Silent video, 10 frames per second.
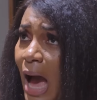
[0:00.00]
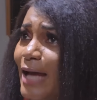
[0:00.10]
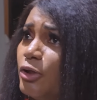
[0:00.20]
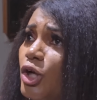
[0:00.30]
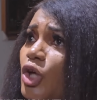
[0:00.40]
I
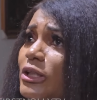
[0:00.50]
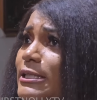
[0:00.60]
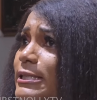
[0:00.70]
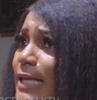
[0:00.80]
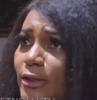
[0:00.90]
don't
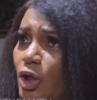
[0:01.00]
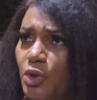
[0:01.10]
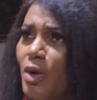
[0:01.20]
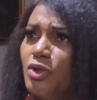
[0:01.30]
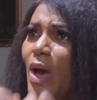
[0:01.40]
understand. Does she
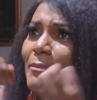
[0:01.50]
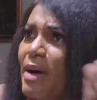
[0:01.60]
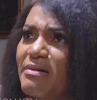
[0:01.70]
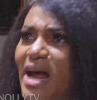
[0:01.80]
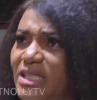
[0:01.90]
want to
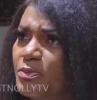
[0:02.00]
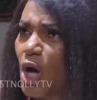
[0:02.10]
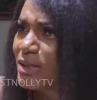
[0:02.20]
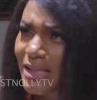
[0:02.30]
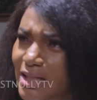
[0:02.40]
embarrass me
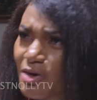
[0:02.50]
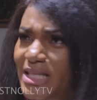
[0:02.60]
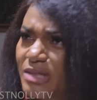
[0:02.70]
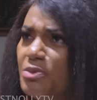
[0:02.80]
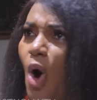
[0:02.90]
or
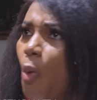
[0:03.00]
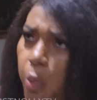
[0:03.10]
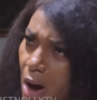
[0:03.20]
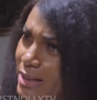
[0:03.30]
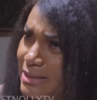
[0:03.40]
disgrace me or
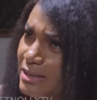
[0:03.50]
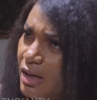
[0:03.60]
what?